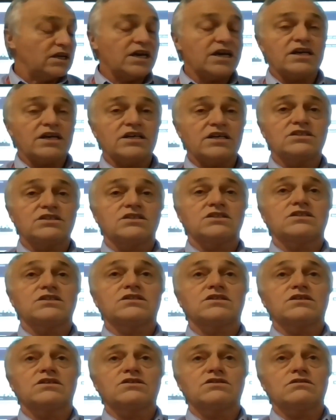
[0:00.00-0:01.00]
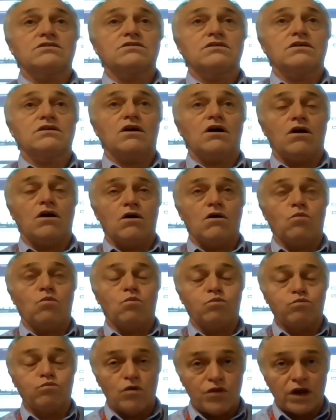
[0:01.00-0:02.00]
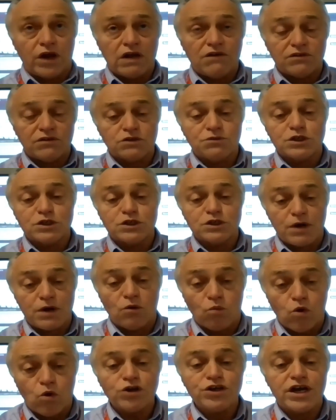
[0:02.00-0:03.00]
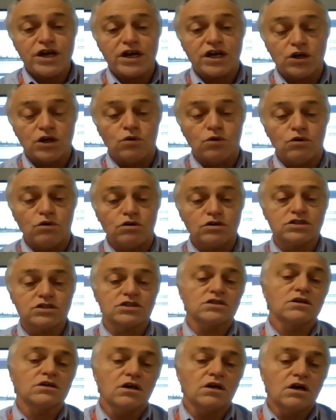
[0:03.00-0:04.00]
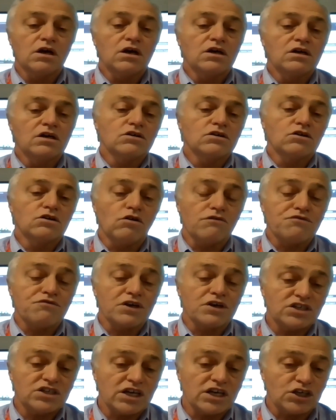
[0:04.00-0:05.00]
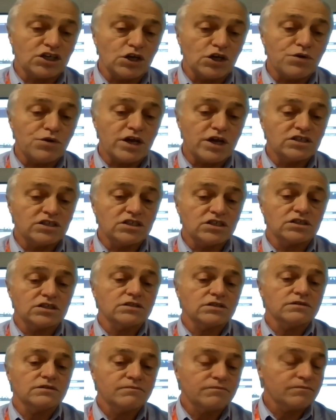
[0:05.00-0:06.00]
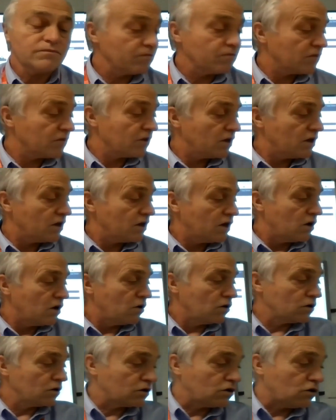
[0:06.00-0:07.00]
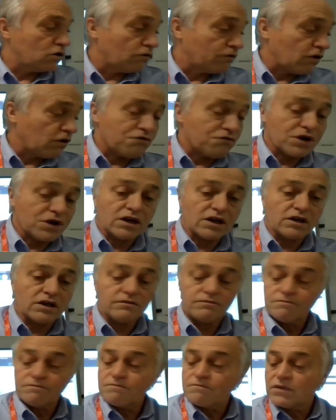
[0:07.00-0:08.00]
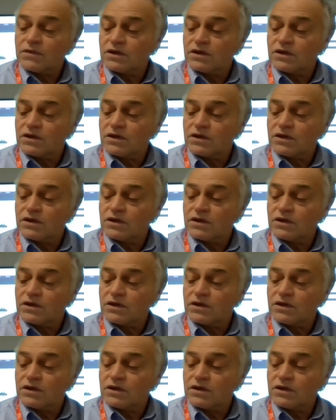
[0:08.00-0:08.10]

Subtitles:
and that is the level 2 is a 1-year course covering 6 units. We're